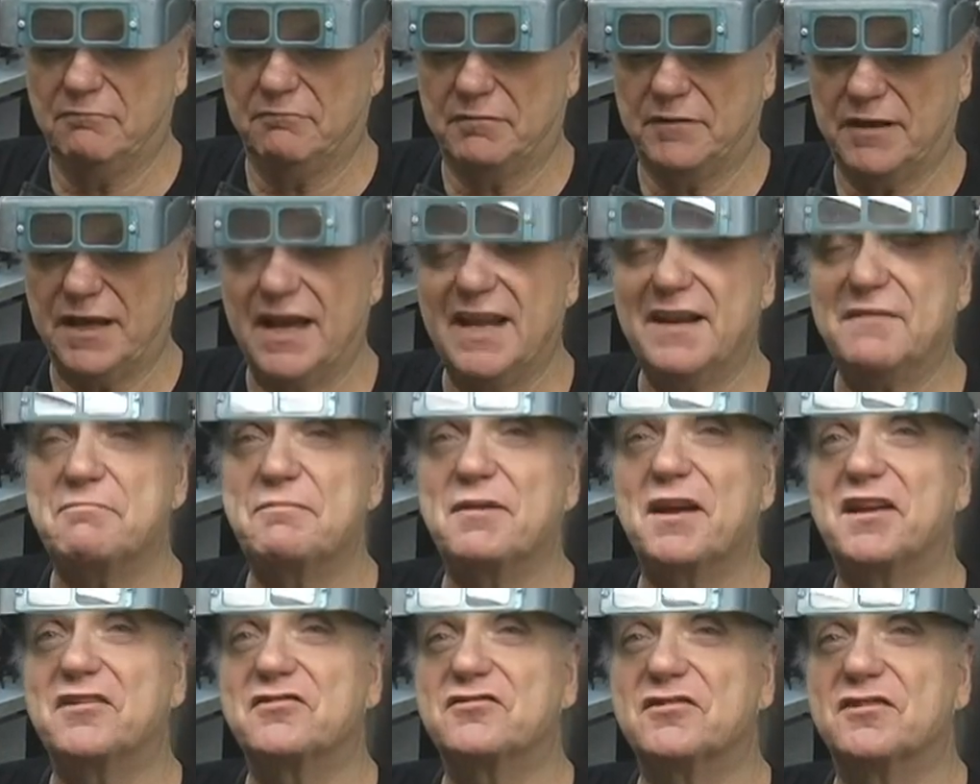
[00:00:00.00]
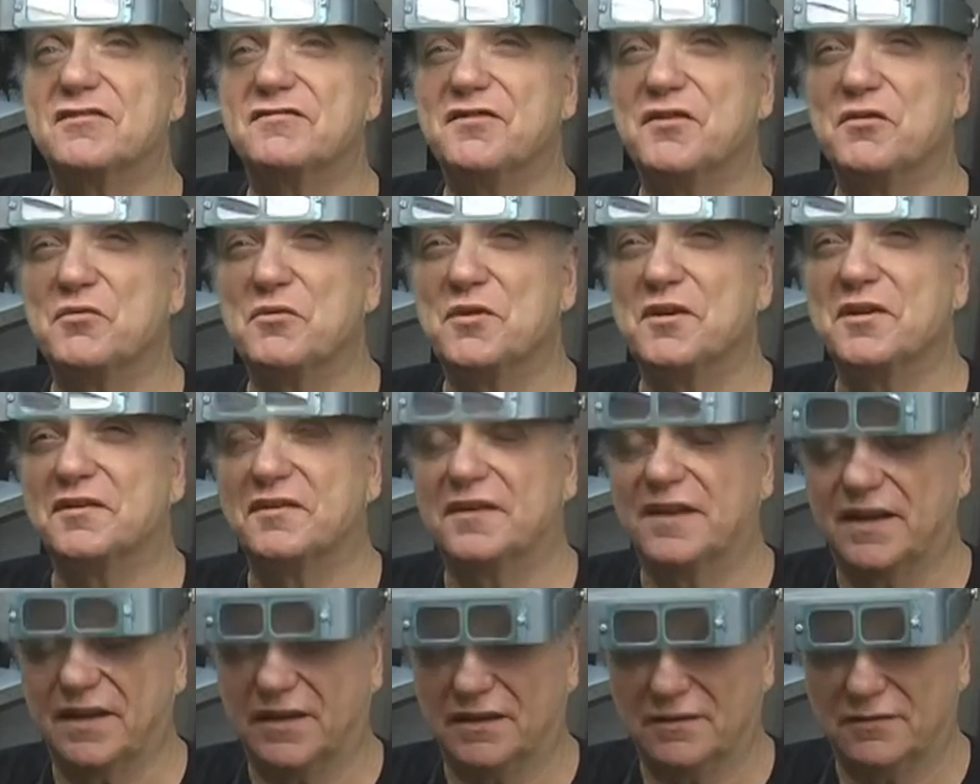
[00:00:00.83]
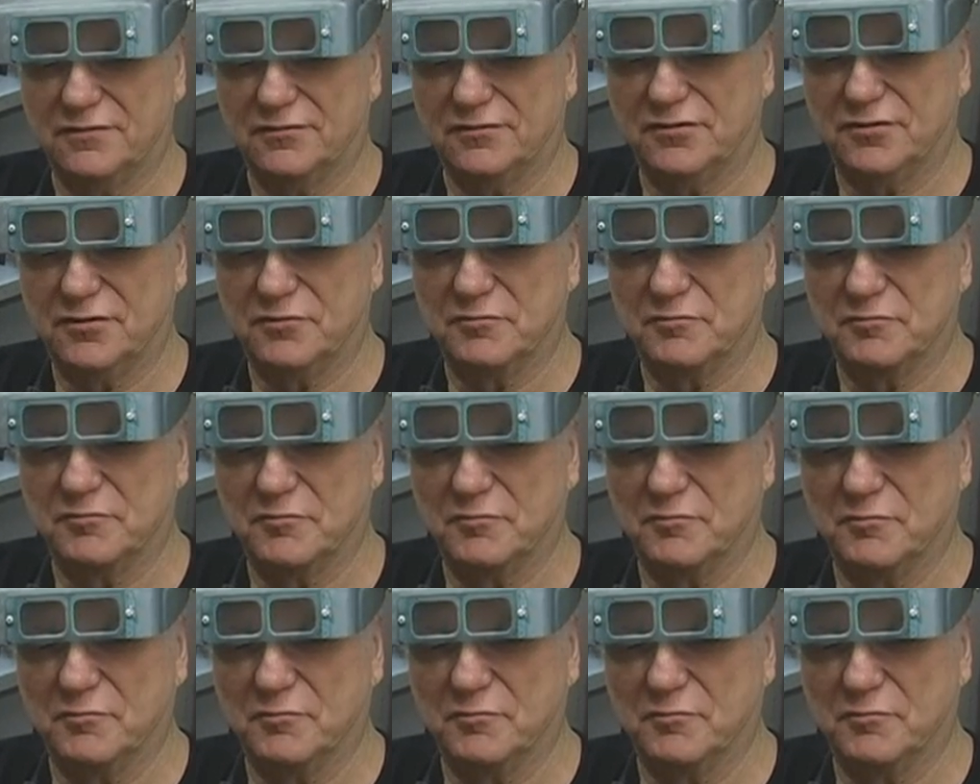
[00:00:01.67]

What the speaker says: kind of picture, if you will, like the